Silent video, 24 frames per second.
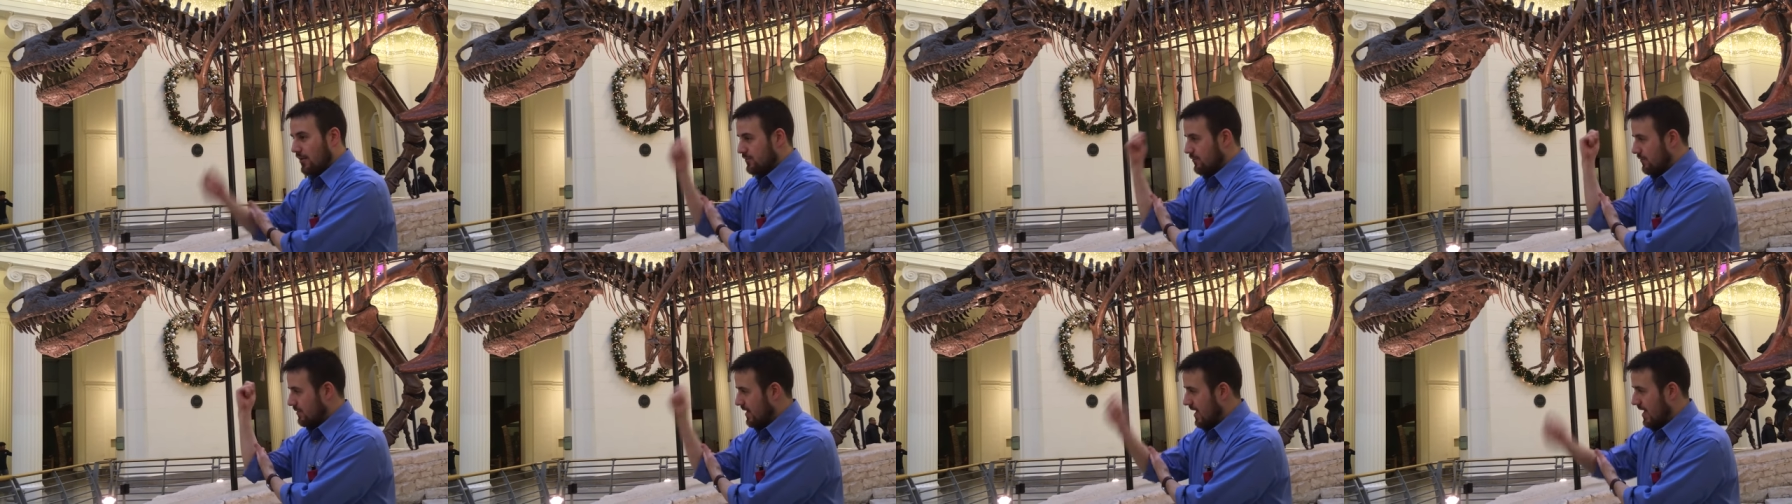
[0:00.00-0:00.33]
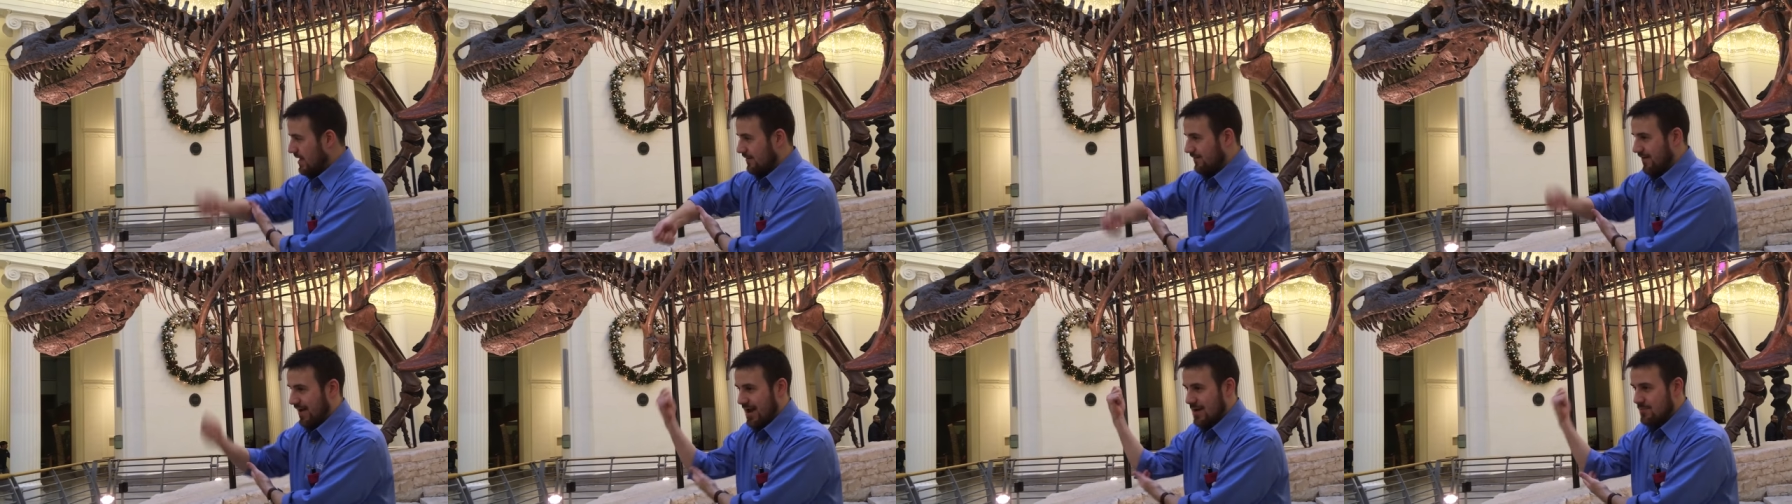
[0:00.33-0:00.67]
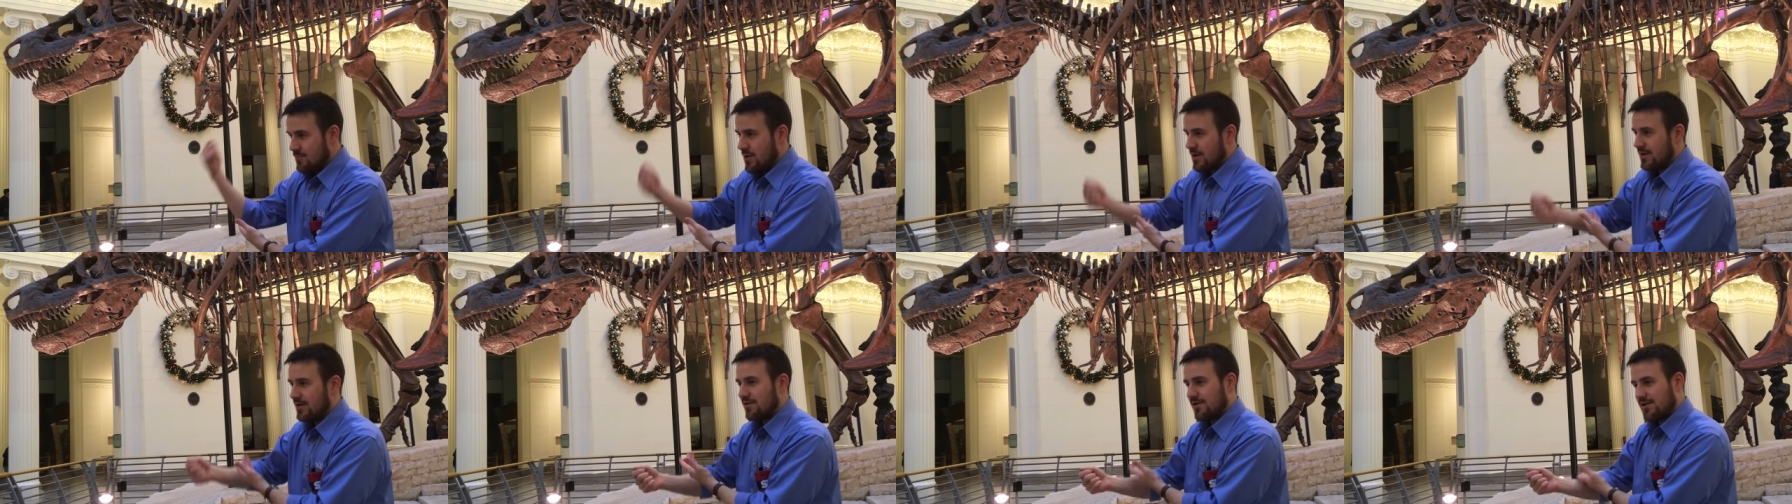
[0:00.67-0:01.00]
If you do a lot of
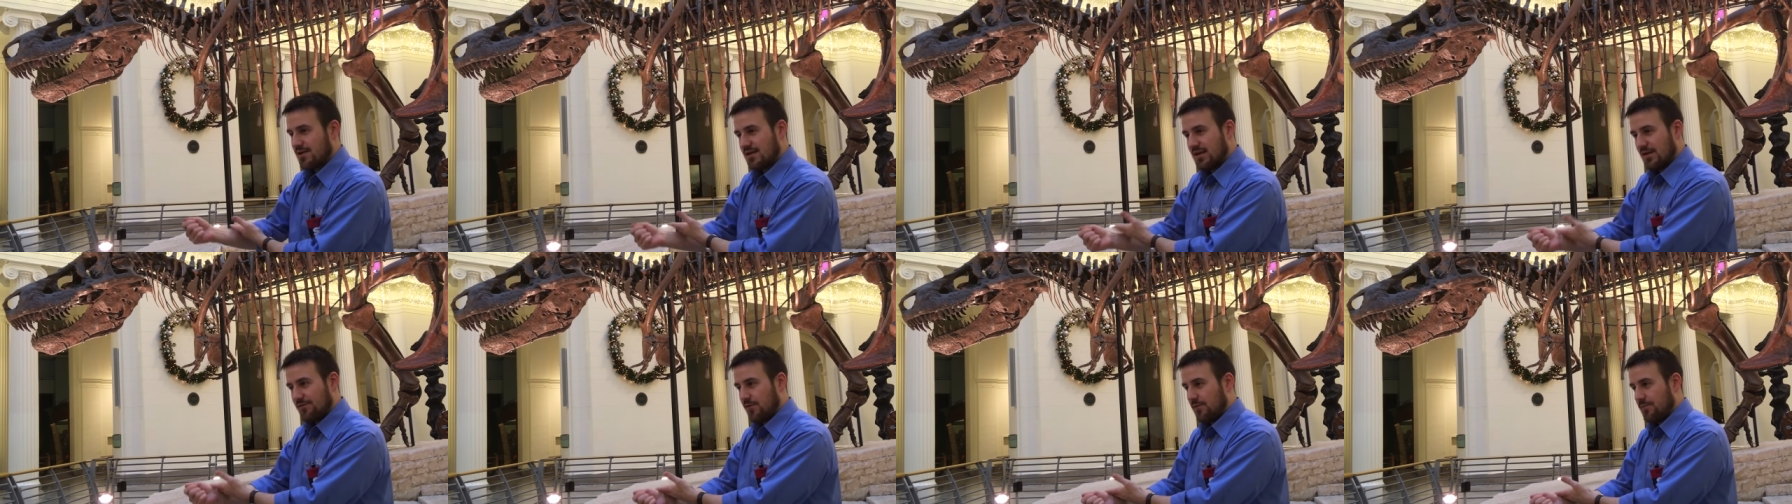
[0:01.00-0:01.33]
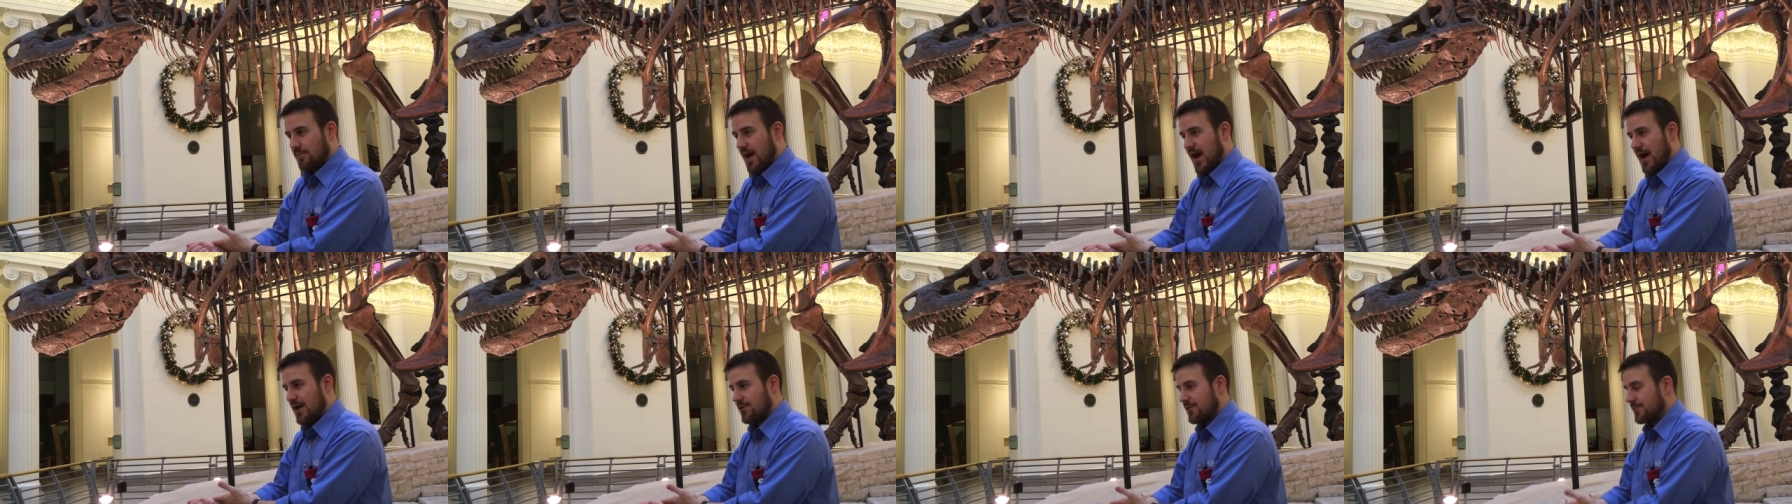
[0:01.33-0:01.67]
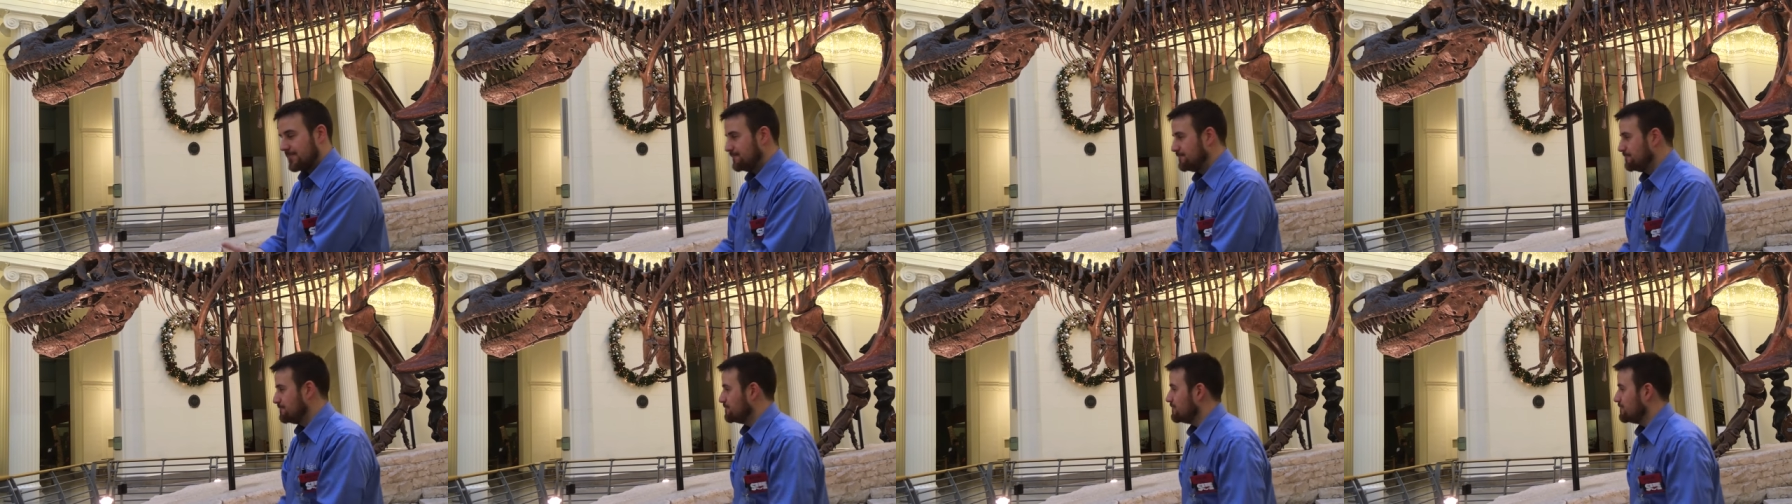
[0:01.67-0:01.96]
hammering, they'll get a different pattern.